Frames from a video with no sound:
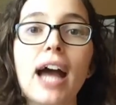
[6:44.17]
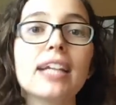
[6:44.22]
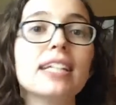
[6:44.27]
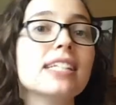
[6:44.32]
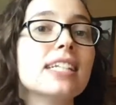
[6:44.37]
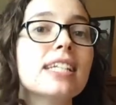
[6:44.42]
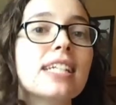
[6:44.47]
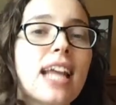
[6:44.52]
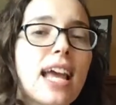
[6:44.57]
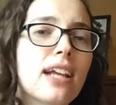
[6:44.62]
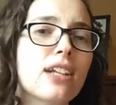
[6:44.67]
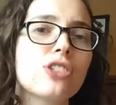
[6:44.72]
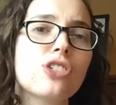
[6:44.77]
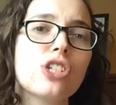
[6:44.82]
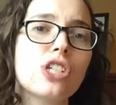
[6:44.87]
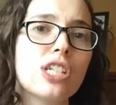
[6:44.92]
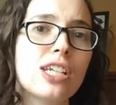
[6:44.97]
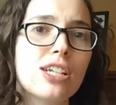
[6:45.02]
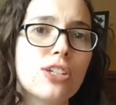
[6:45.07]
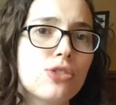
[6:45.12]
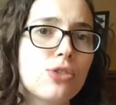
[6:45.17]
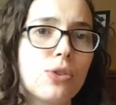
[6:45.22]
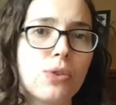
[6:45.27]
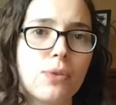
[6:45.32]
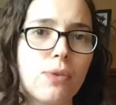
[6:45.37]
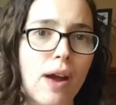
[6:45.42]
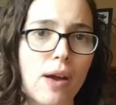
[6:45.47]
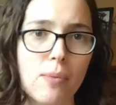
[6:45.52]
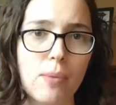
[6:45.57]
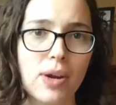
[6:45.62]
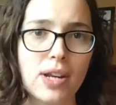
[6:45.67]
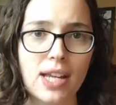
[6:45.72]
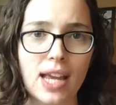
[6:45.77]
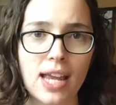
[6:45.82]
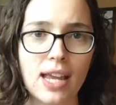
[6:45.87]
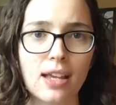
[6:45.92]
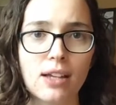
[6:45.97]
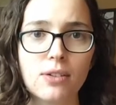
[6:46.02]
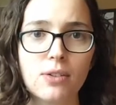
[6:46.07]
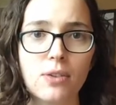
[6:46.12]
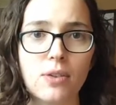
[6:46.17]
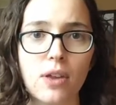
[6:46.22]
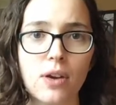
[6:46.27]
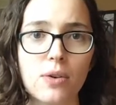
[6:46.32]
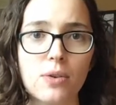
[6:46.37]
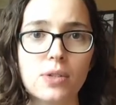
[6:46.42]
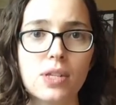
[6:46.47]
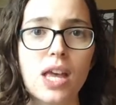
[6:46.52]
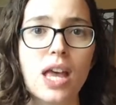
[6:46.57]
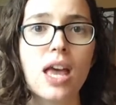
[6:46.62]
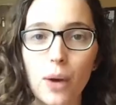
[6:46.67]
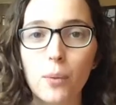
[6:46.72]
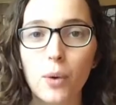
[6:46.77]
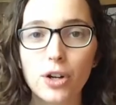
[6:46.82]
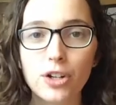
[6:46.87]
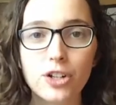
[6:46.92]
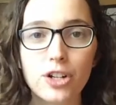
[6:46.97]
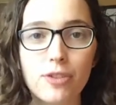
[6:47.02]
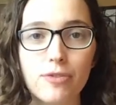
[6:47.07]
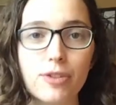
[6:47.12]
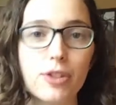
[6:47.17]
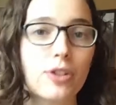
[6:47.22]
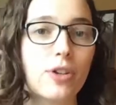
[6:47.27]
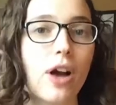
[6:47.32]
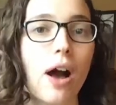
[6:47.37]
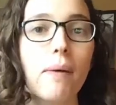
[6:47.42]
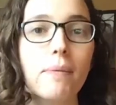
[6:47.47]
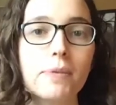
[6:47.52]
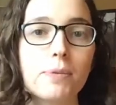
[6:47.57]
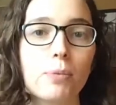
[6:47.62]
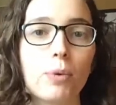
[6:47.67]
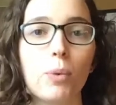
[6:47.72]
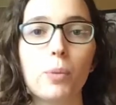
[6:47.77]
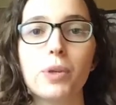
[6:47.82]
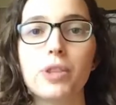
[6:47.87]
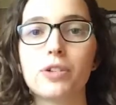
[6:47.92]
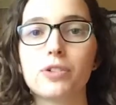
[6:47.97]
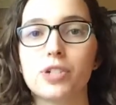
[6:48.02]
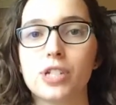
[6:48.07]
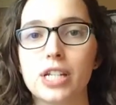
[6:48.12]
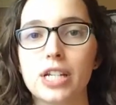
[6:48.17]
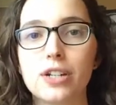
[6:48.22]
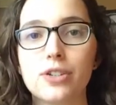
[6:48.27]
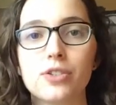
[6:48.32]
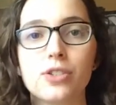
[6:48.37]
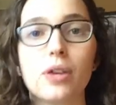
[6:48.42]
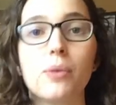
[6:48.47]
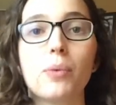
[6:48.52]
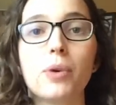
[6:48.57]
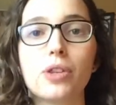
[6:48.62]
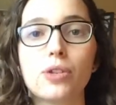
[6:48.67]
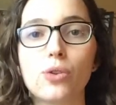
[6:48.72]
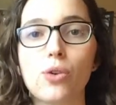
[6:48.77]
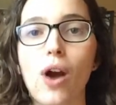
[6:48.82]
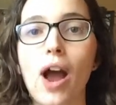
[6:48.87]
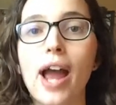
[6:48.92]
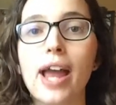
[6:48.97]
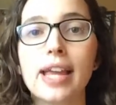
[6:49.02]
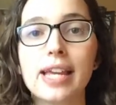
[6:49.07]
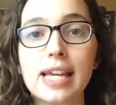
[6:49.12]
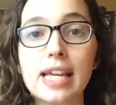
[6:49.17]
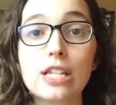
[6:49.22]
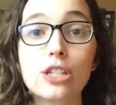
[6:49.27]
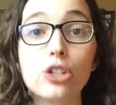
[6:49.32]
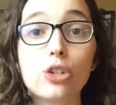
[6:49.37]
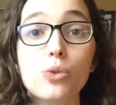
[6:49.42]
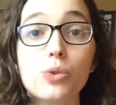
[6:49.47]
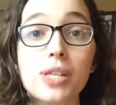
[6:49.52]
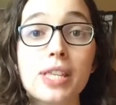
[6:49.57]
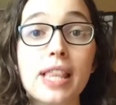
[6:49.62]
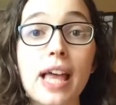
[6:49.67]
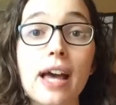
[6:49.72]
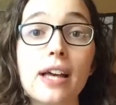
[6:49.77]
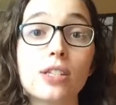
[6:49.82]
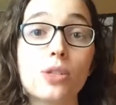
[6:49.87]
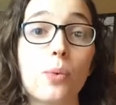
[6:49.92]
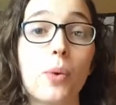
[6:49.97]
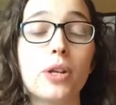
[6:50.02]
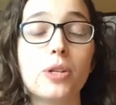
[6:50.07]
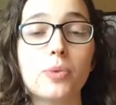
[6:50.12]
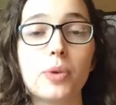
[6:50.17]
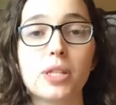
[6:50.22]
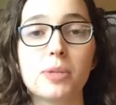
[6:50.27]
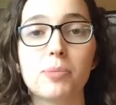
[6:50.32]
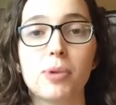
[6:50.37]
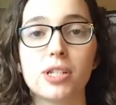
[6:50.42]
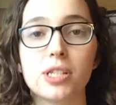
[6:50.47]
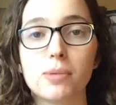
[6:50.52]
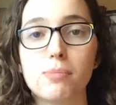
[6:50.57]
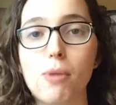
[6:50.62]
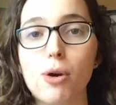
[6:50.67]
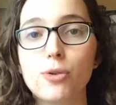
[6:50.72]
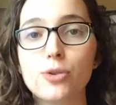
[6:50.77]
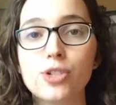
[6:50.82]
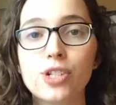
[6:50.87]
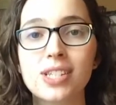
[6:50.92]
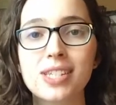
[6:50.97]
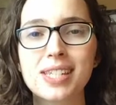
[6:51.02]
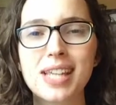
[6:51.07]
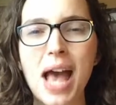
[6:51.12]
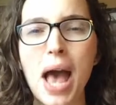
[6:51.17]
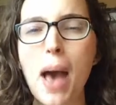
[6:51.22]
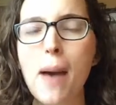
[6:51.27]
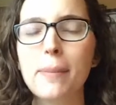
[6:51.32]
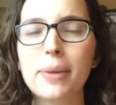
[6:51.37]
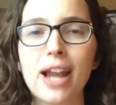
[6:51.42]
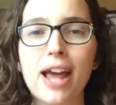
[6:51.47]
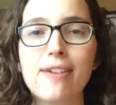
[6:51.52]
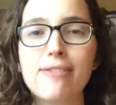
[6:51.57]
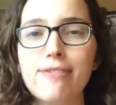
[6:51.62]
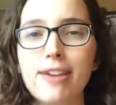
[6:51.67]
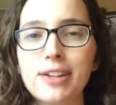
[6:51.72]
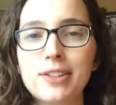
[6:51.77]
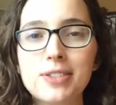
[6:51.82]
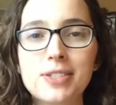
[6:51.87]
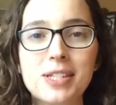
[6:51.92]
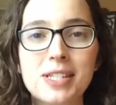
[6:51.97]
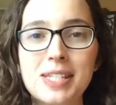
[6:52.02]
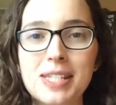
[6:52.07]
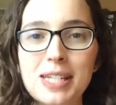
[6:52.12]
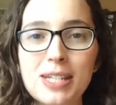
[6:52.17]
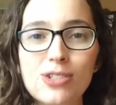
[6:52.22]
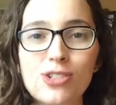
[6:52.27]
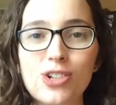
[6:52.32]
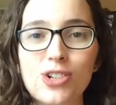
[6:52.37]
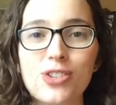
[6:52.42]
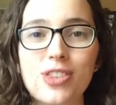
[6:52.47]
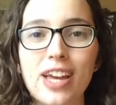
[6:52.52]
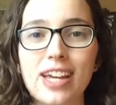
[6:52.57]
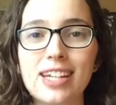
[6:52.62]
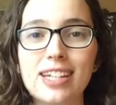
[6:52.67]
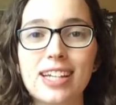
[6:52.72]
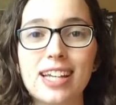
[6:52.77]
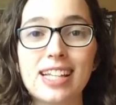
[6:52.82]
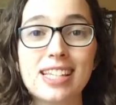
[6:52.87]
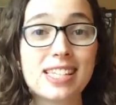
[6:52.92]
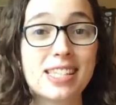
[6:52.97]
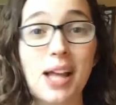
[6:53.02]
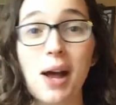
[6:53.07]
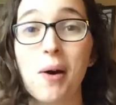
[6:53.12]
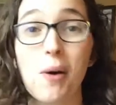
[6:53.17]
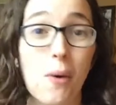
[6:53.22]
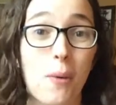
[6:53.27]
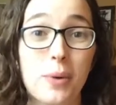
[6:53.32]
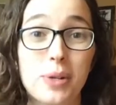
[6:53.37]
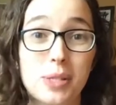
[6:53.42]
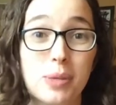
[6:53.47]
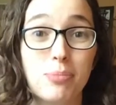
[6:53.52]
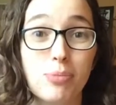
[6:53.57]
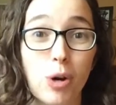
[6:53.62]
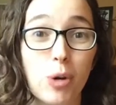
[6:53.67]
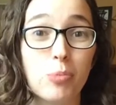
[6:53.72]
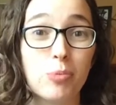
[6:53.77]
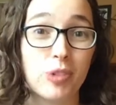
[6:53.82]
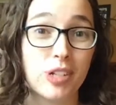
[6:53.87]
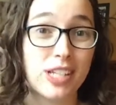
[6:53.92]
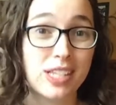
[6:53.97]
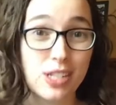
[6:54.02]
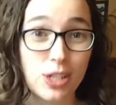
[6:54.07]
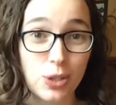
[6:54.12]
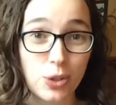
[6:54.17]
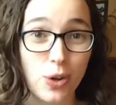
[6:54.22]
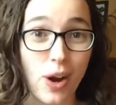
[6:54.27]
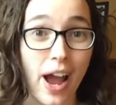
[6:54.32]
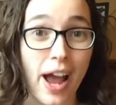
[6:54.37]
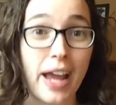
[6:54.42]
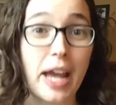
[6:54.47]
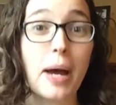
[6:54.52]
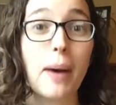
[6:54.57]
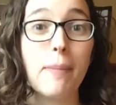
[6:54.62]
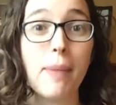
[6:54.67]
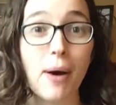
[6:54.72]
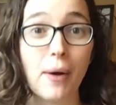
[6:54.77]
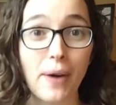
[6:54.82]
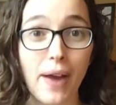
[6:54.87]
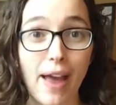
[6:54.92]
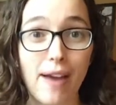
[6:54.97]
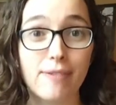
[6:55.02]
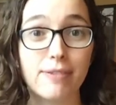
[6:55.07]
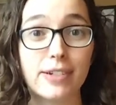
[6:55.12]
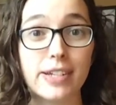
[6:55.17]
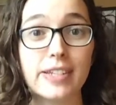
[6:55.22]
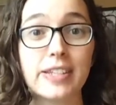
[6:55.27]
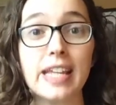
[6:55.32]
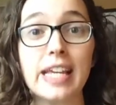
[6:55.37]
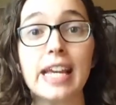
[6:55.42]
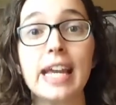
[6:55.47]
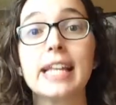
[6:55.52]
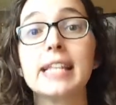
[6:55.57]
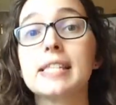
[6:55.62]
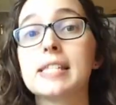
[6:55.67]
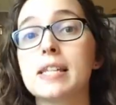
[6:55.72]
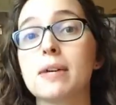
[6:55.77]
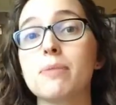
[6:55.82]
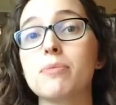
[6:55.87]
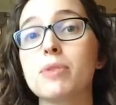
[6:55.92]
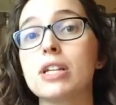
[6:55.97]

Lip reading: I didn't actually teach her the right way to handle those. I want her to feel comfortable with her tears and with crying and using that as a way to express emotions, but I failed to teach her that it's not always appropriate to cry about everything, and some